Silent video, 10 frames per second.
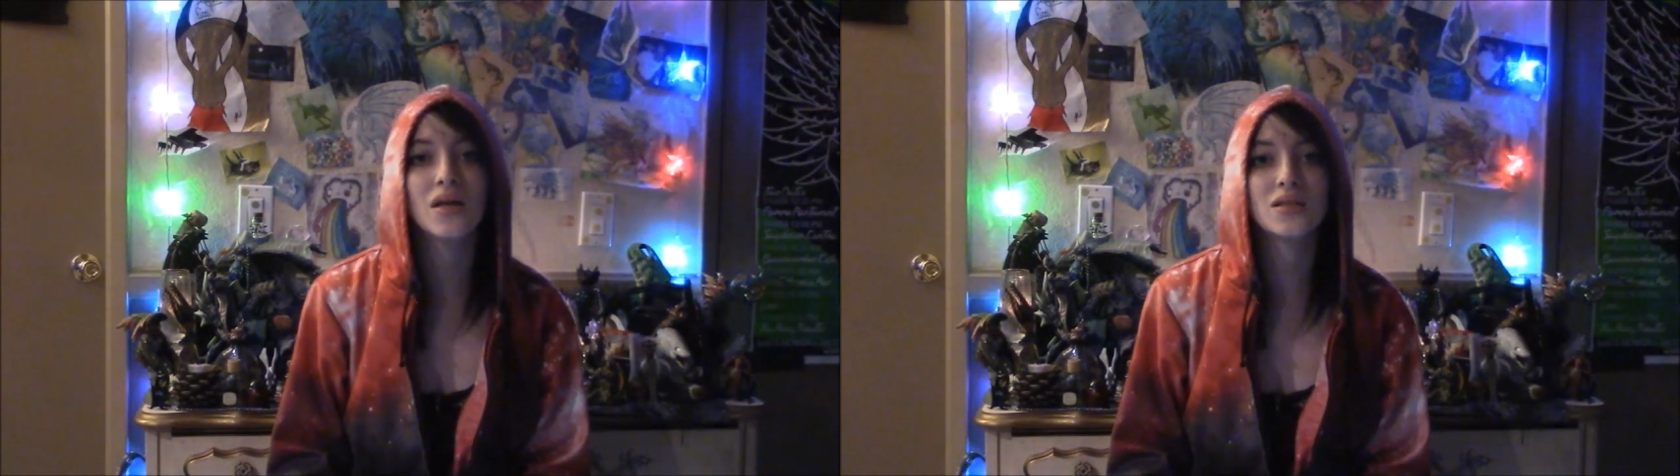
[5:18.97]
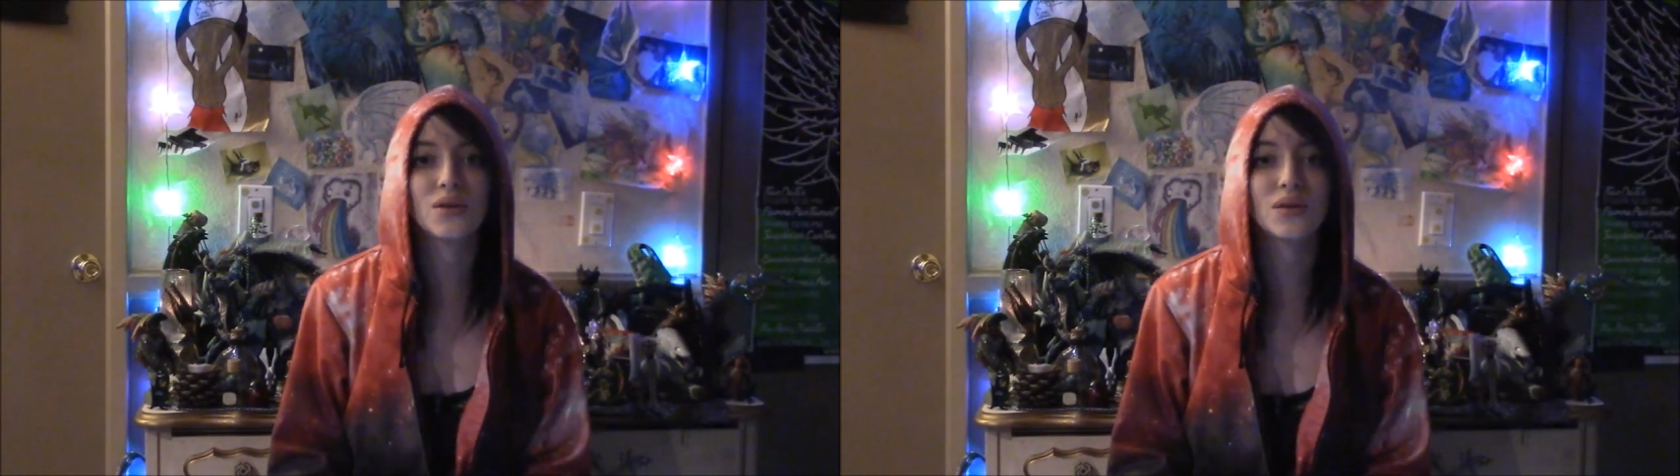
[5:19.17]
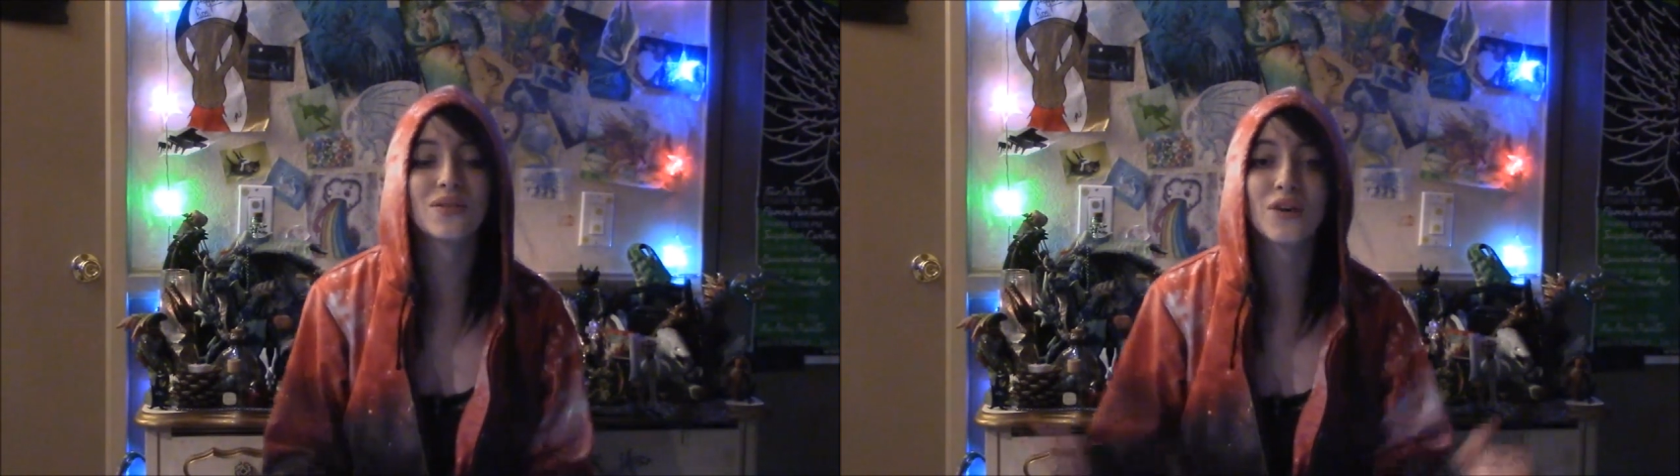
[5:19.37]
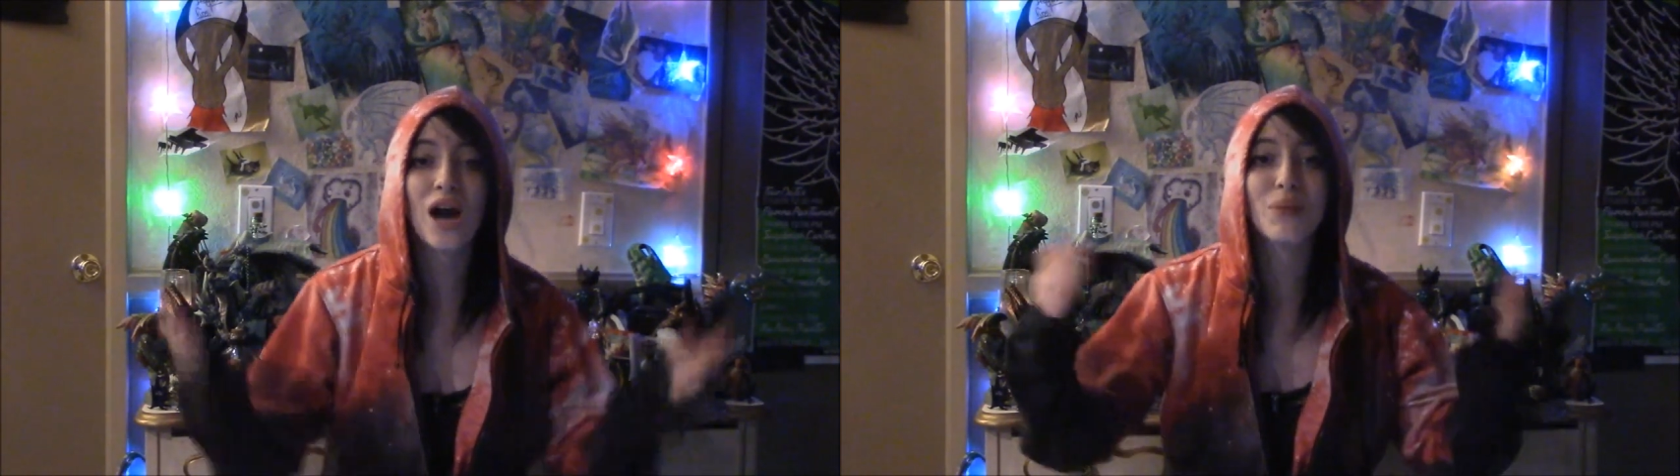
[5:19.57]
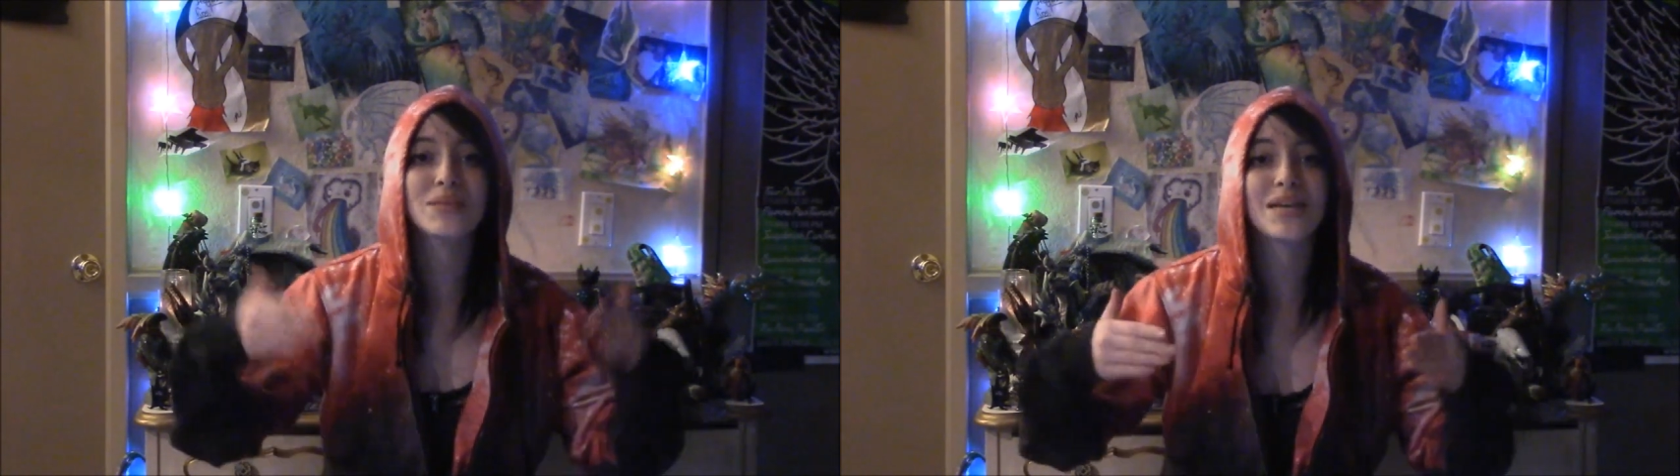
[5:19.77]
So leave a
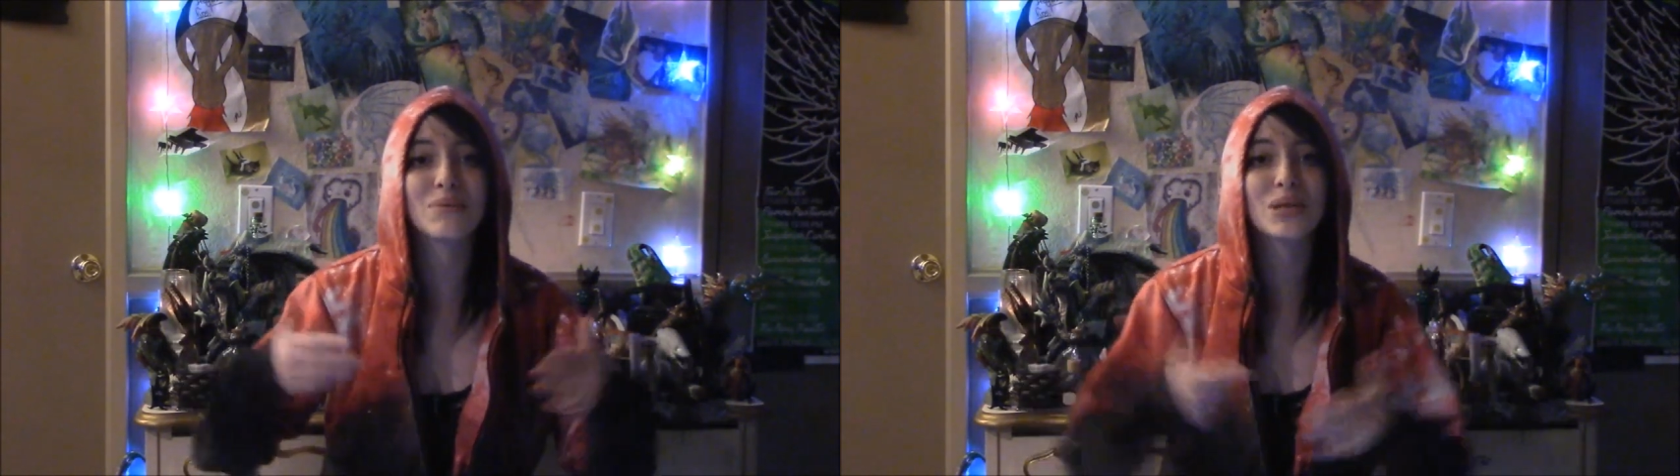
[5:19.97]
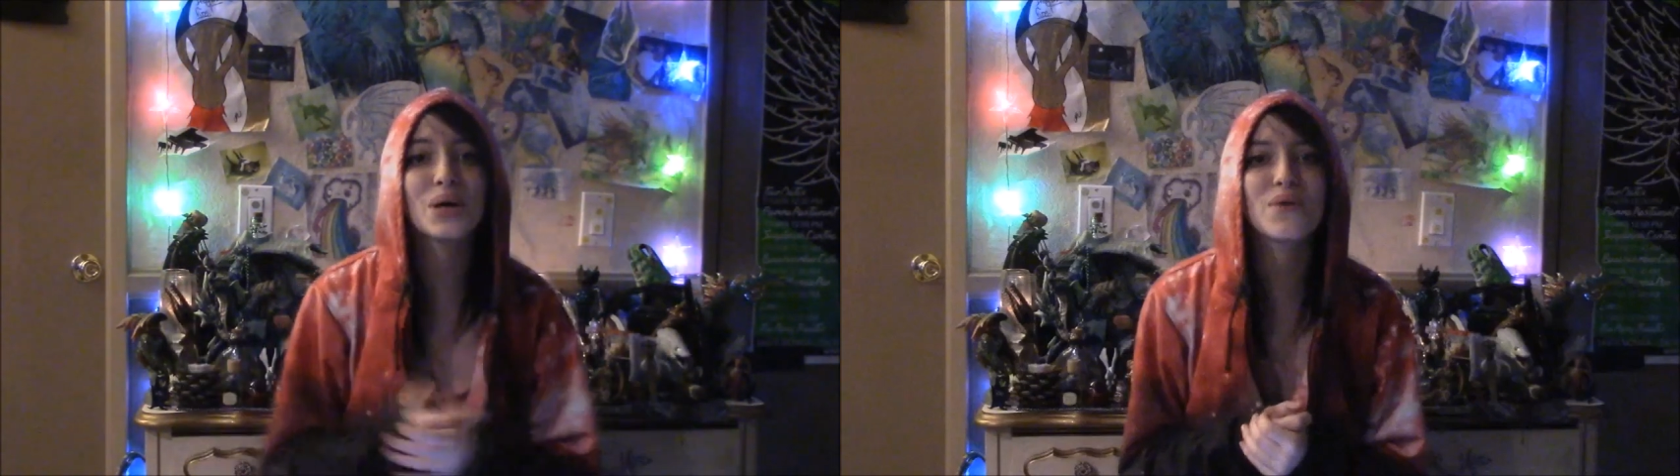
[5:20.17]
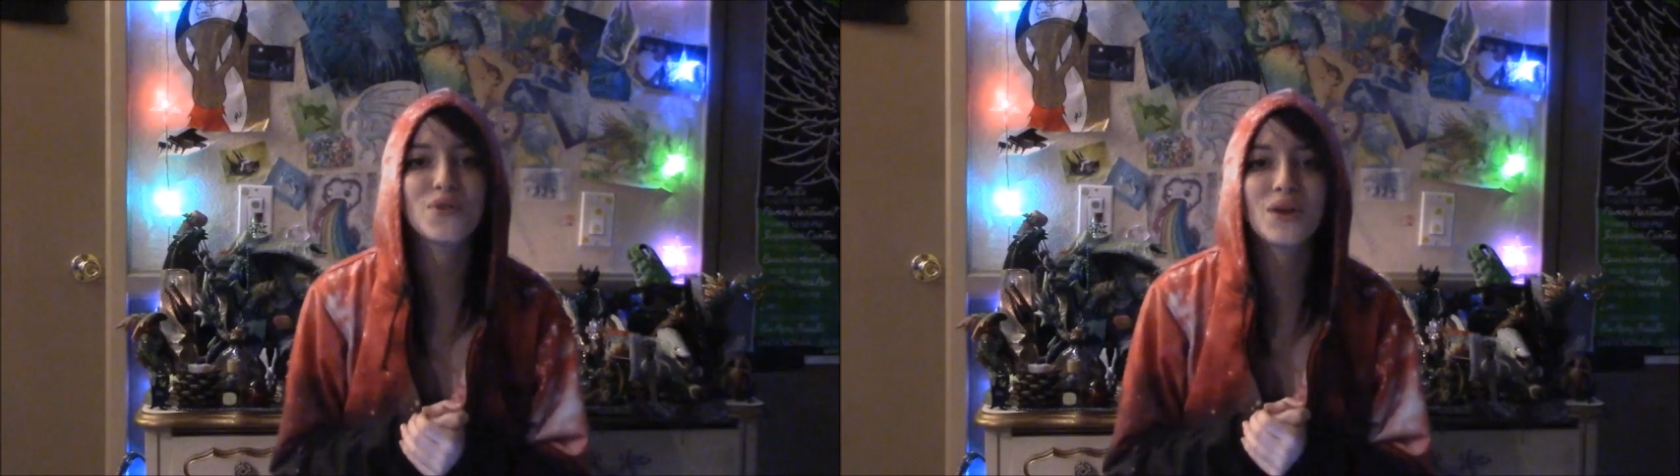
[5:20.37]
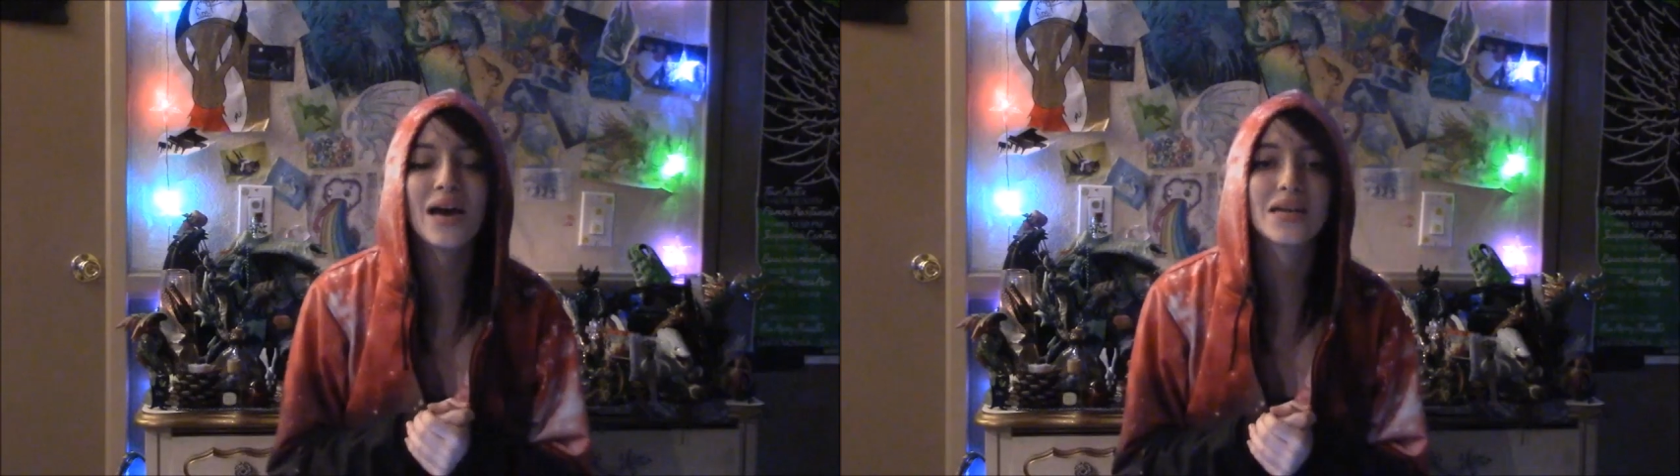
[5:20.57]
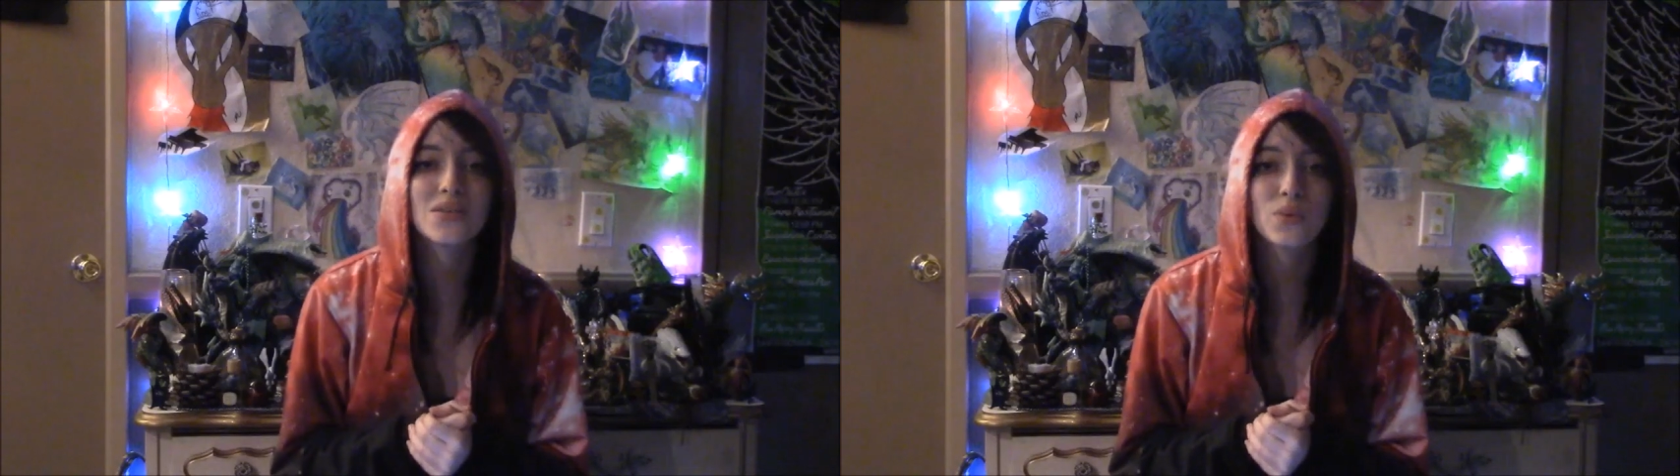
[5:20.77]
comment down below if you
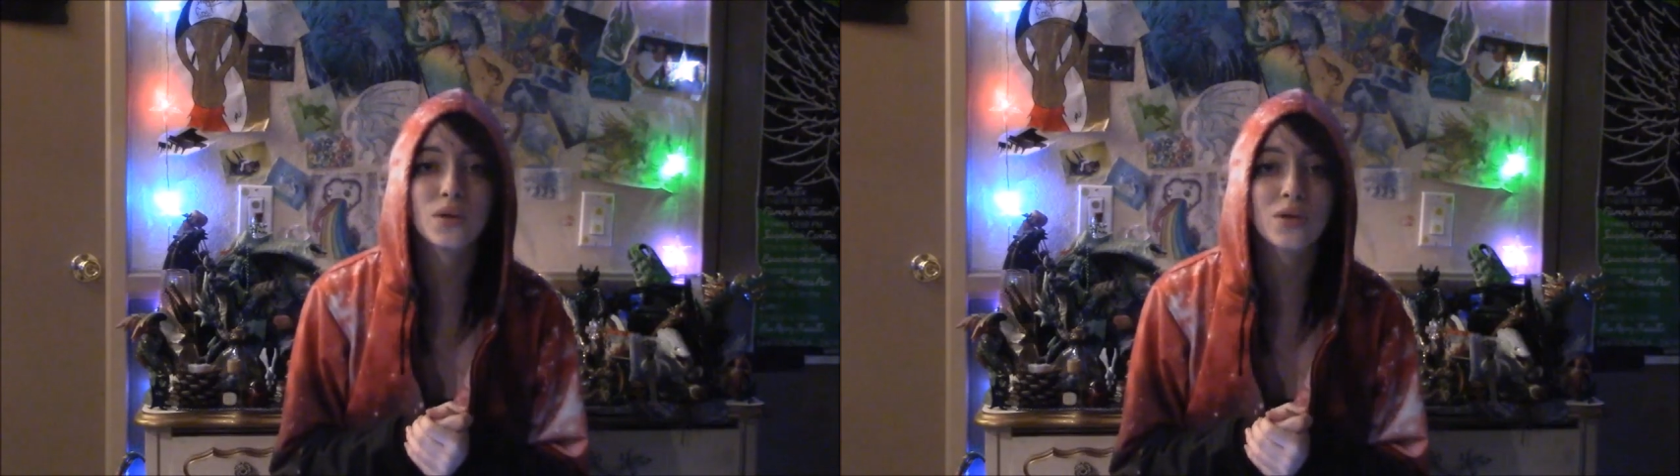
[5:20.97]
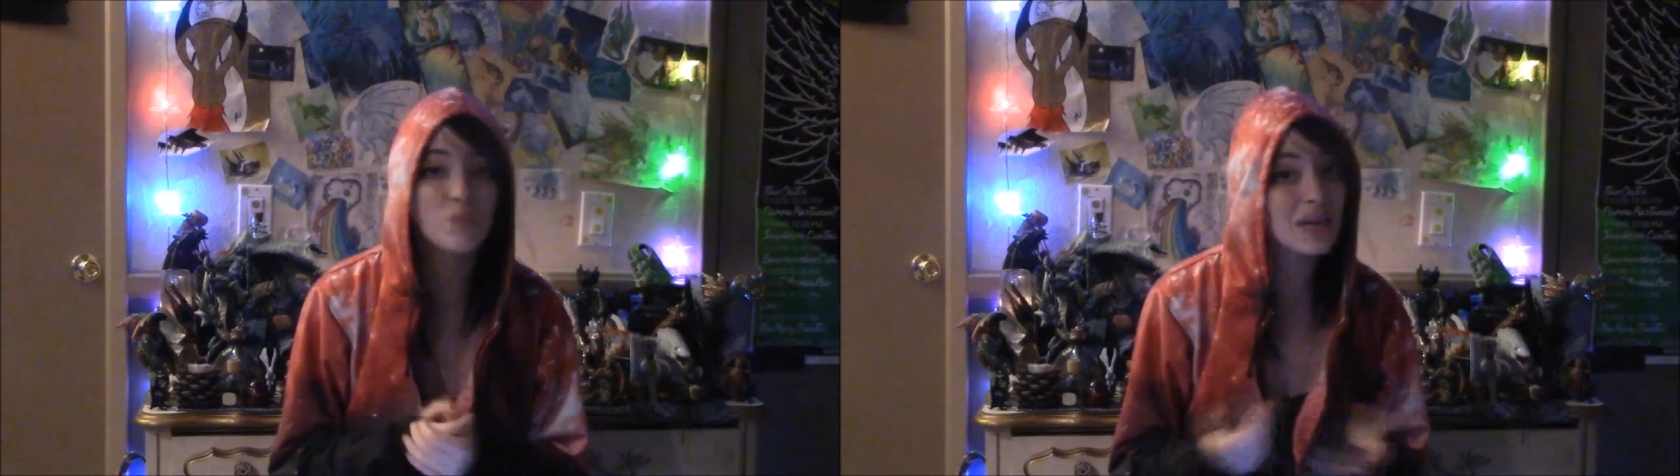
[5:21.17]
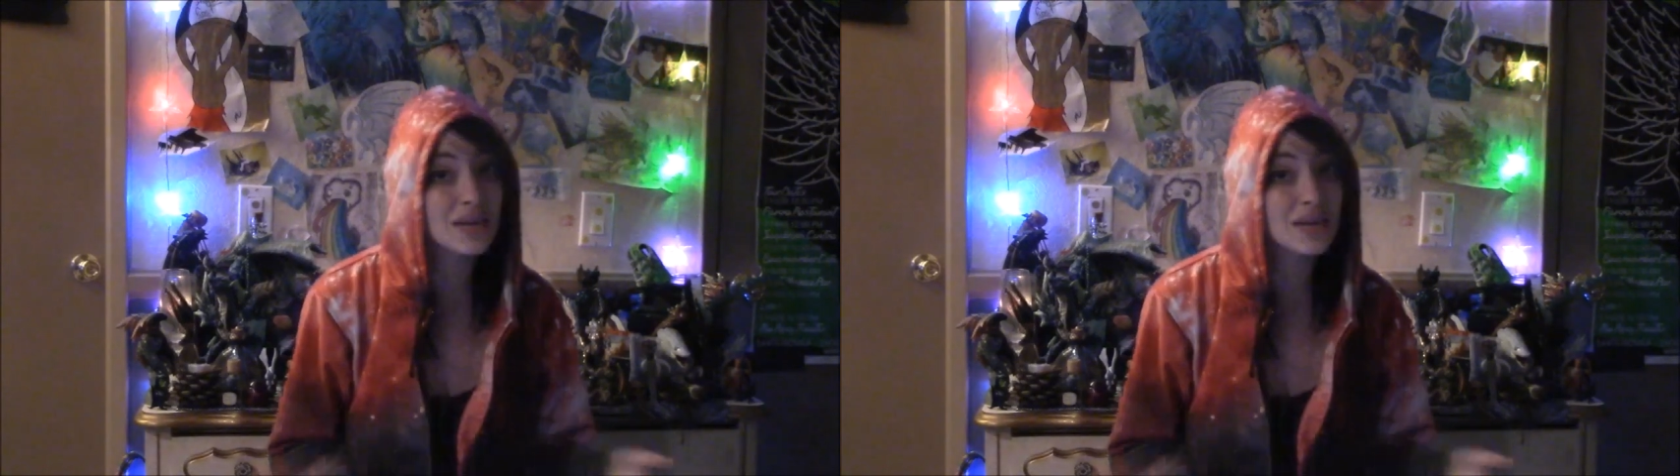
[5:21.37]
guys would be